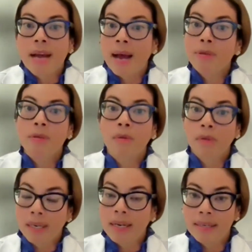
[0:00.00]

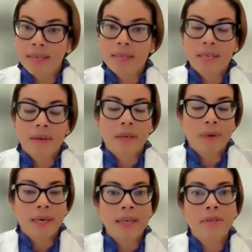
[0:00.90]
absolutely necessary,
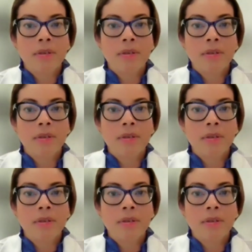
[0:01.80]
right?